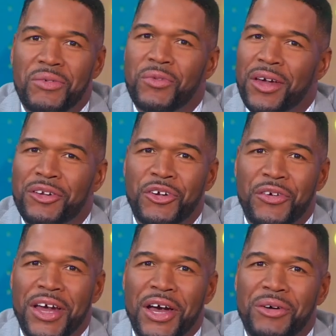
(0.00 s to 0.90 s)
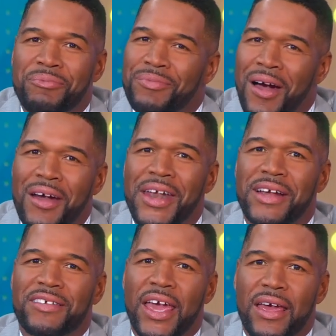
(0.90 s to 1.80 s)
We're going to turn now. Our
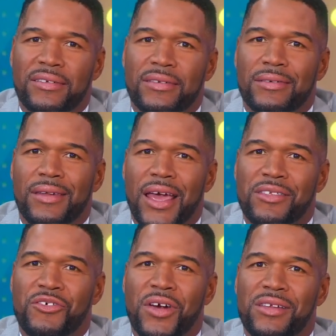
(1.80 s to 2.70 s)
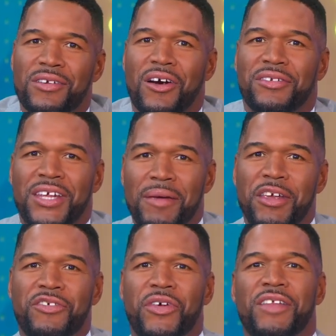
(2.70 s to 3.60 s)
next guest has graced our T V
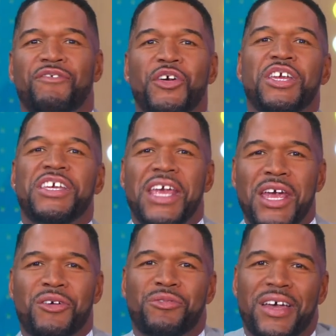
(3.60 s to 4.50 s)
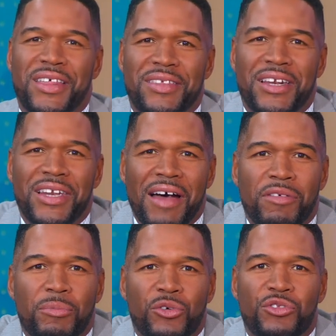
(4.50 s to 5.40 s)
screens for years as the
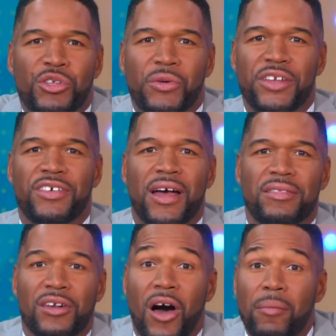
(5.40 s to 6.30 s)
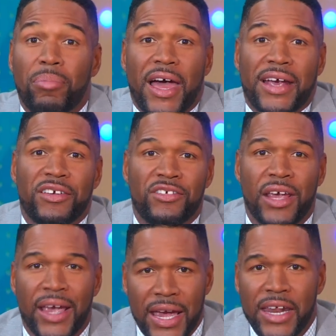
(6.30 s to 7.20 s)
lovable Zoe Johnson on Black-ish
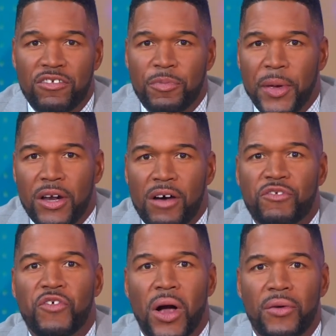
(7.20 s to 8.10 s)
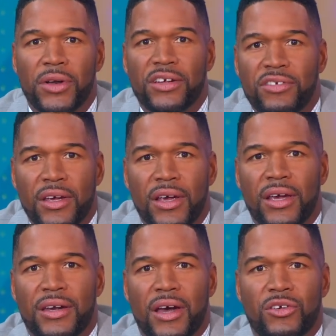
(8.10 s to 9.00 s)
in its spinoff Grownish.
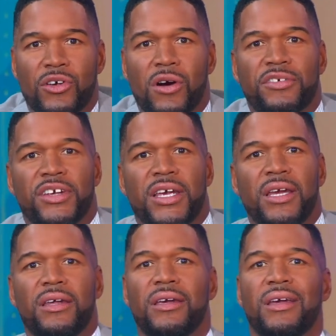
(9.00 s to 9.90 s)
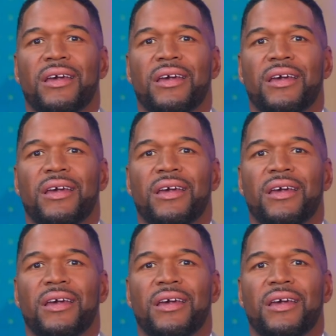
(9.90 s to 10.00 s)
Now Yara Shahidi